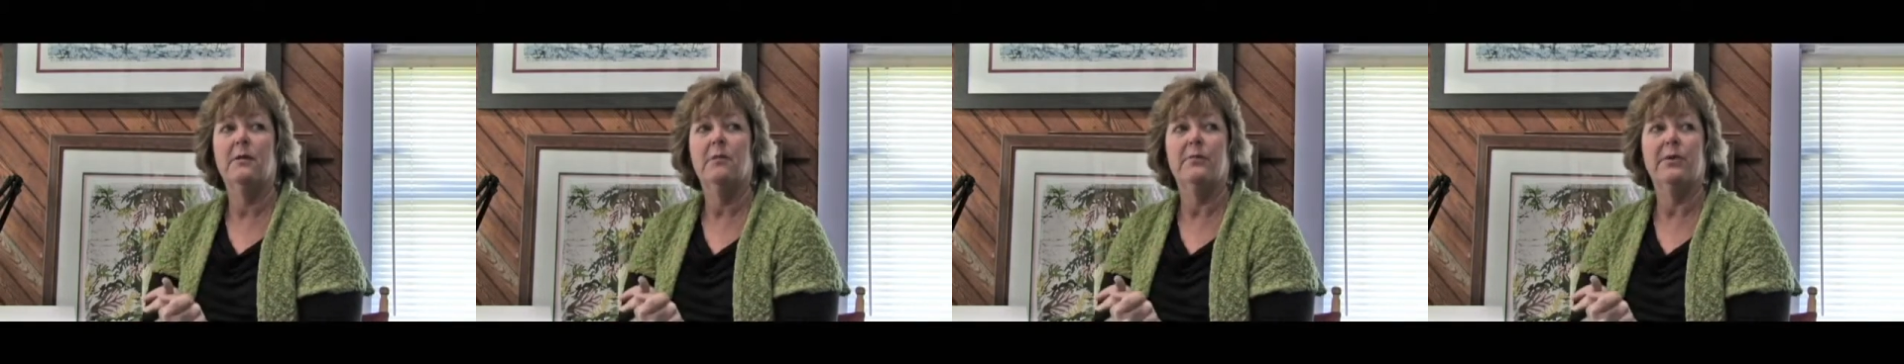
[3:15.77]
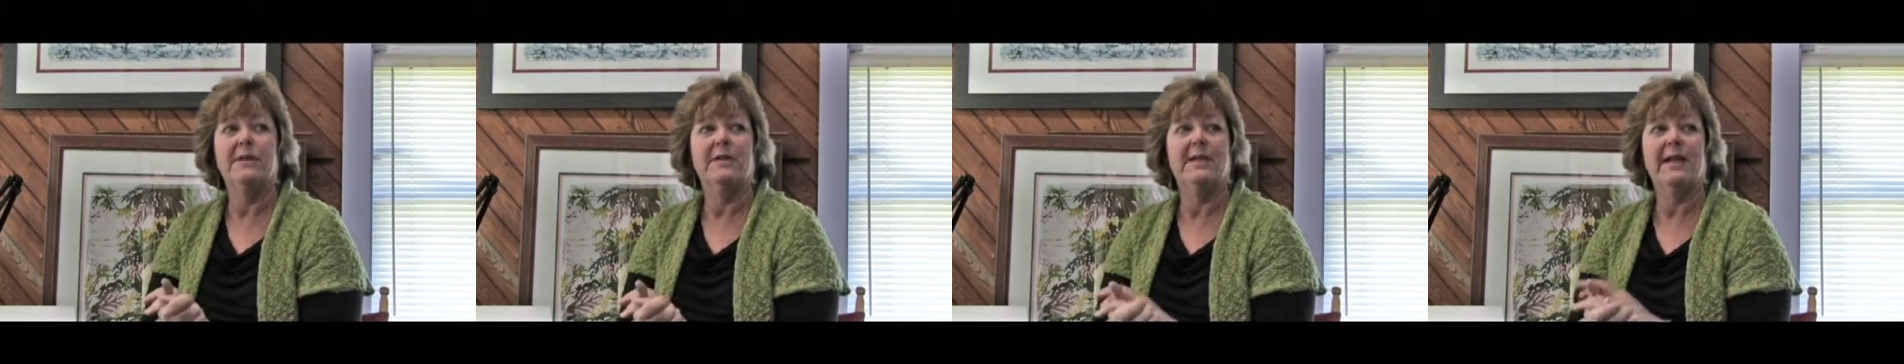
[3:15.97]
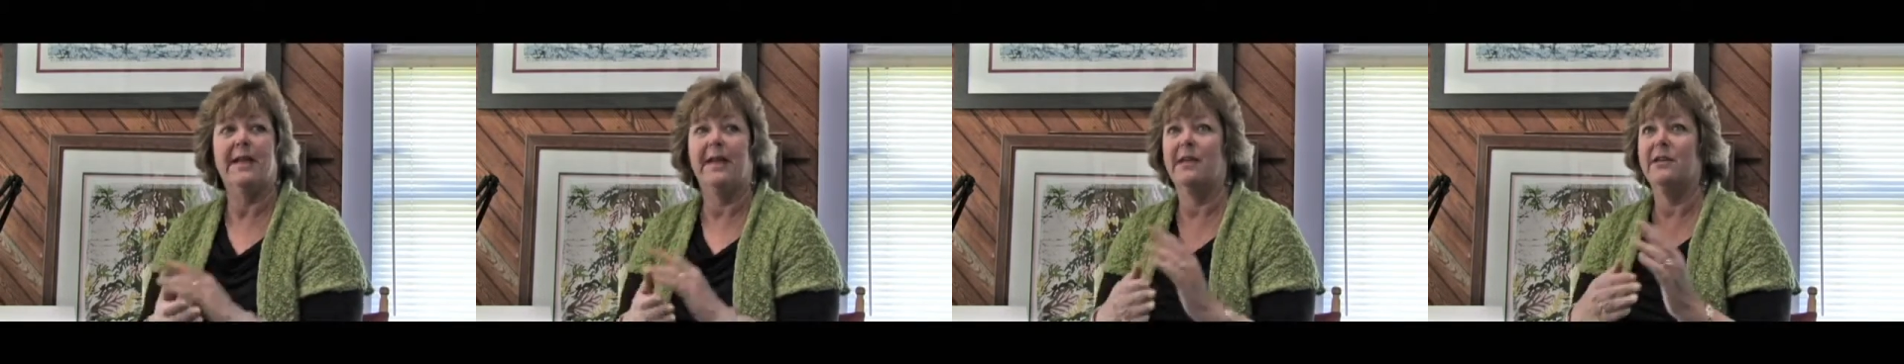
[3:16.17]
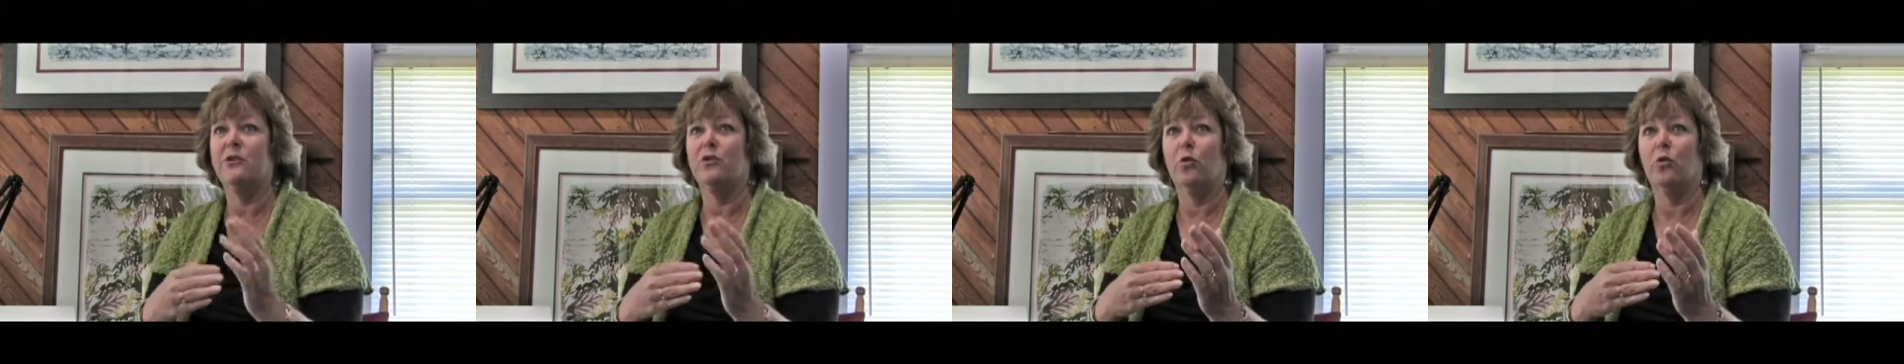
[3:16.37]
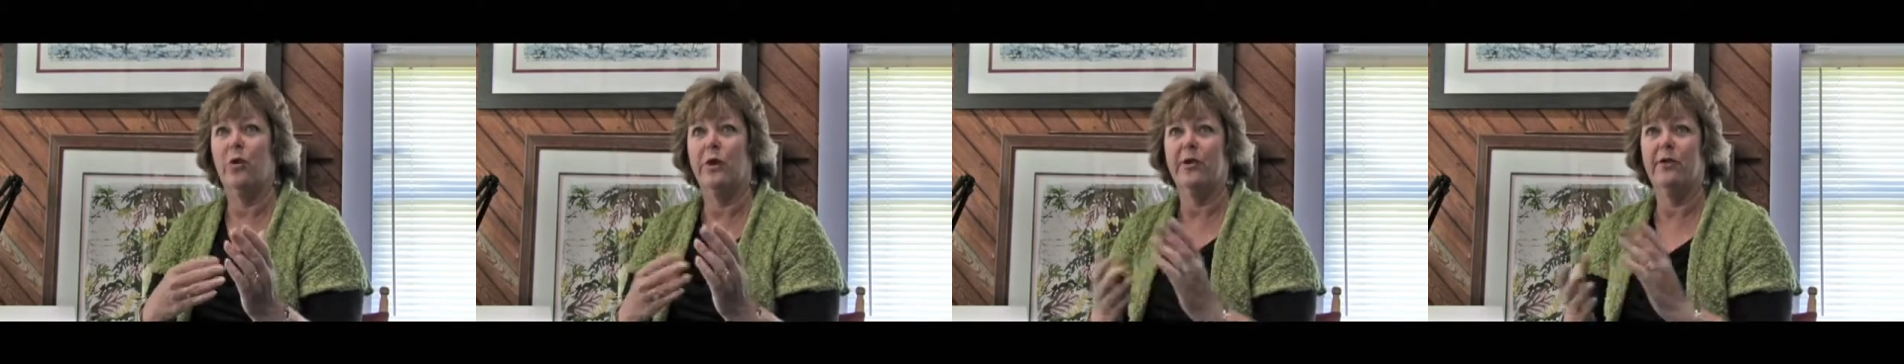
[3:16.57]
Batik is
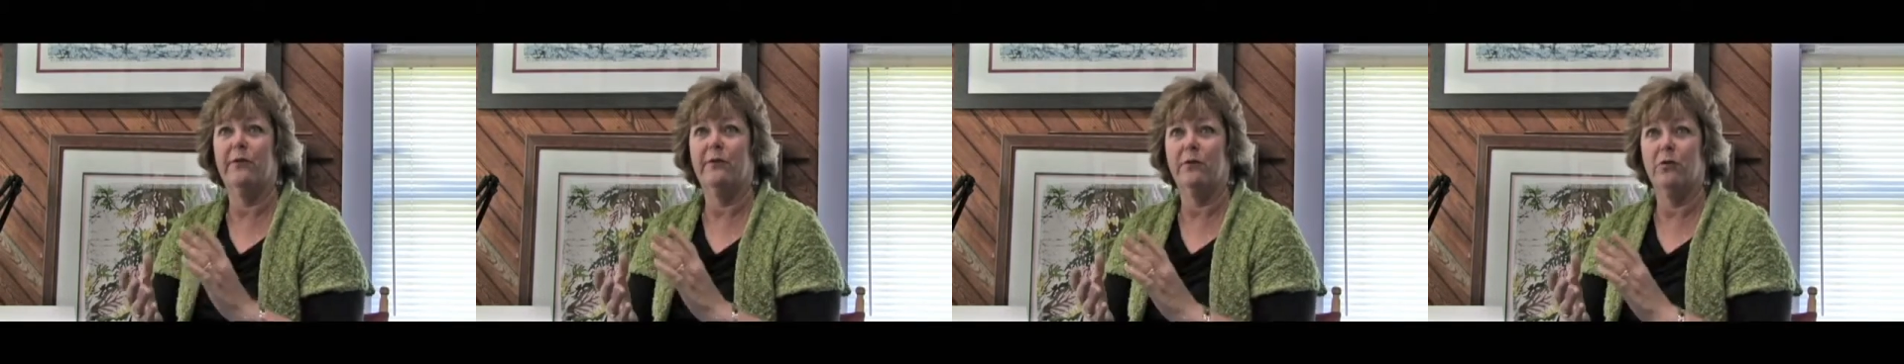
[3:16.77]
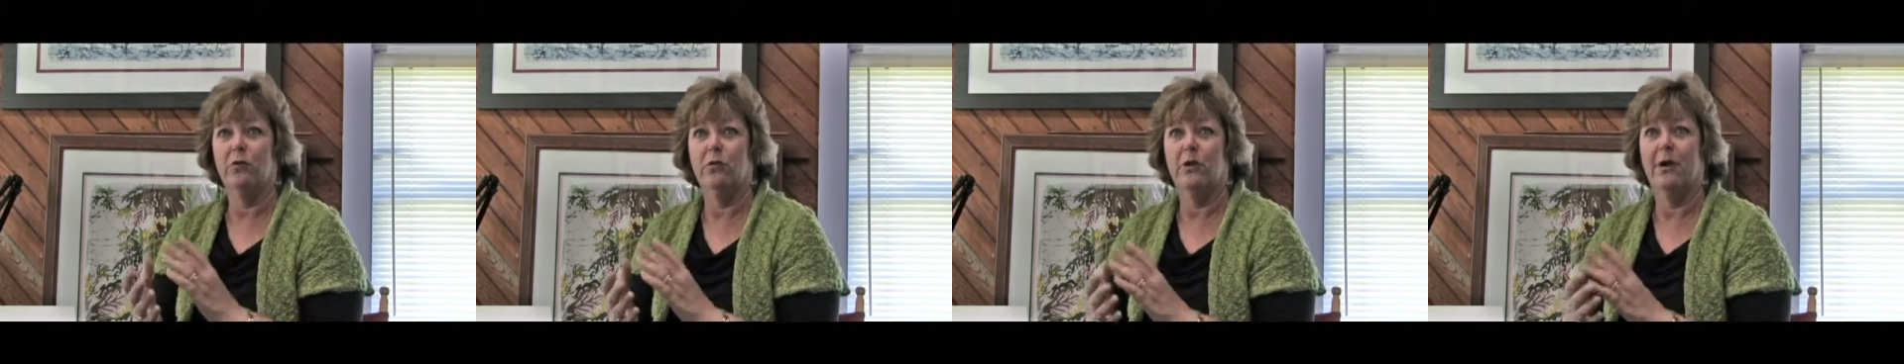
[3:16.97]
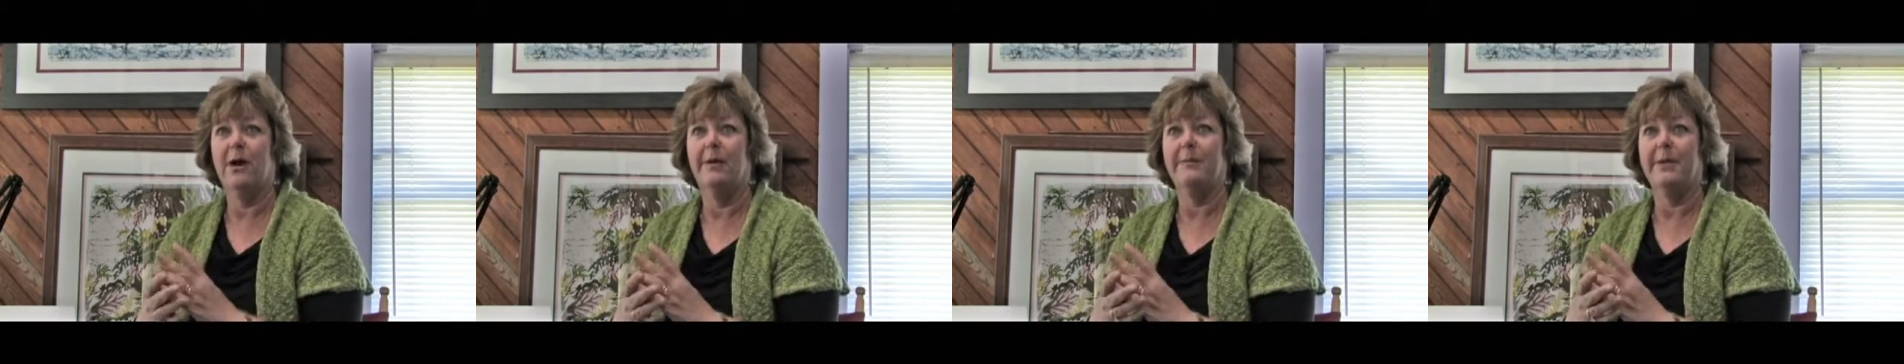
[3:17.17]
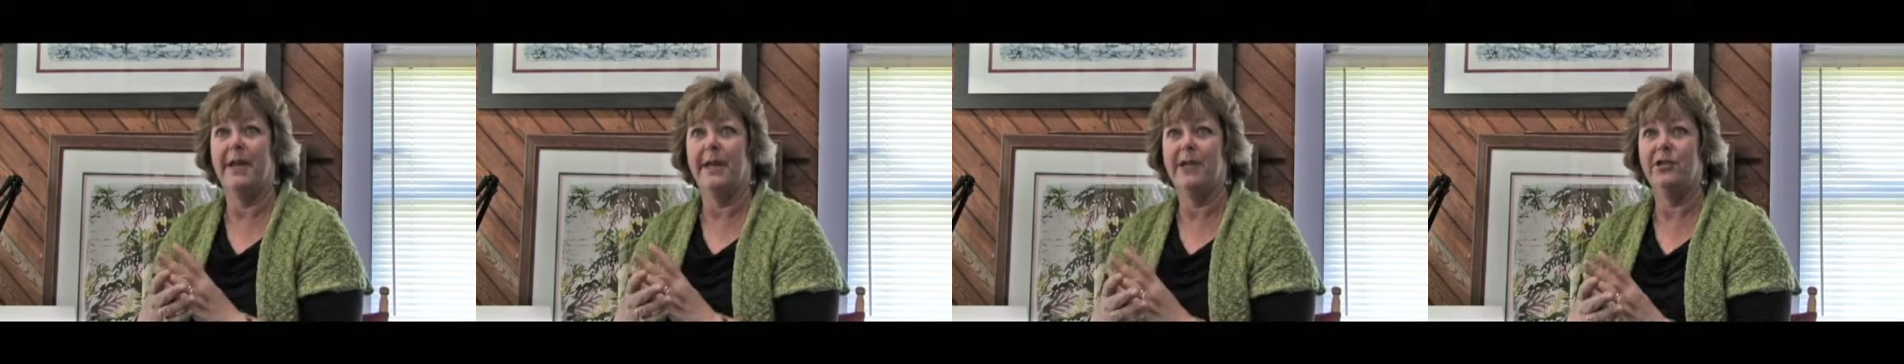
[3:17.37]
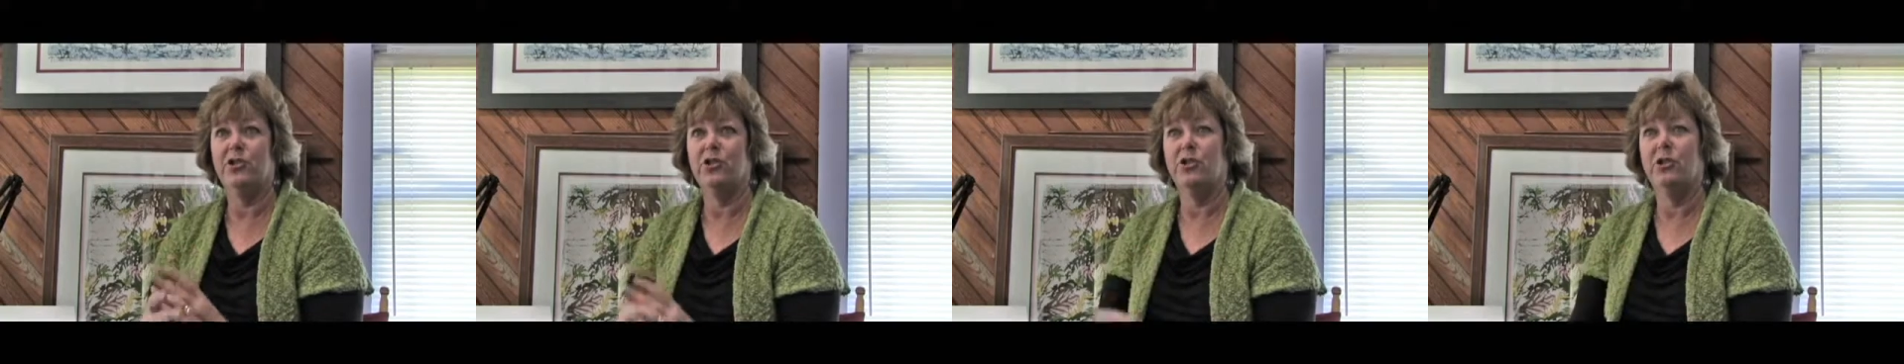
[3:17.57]
a wonderful
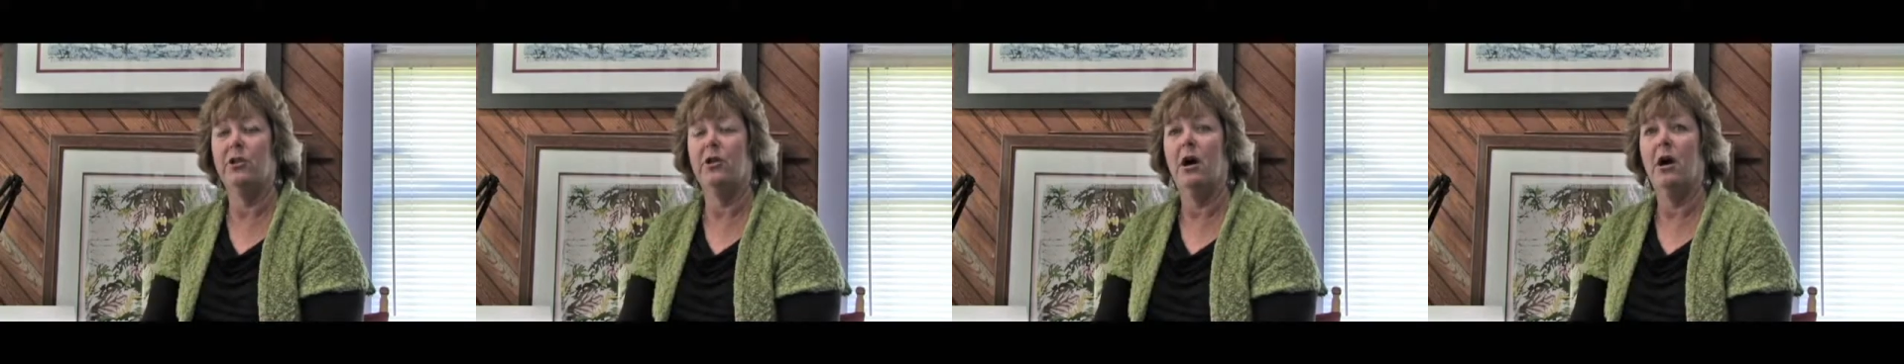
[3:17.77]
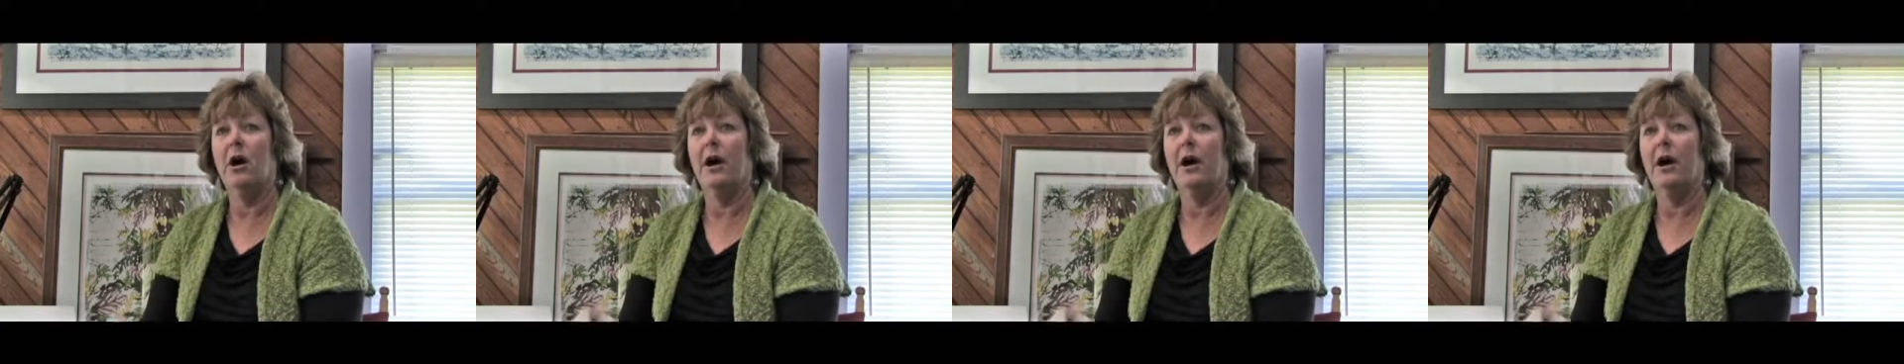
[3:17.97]
combination.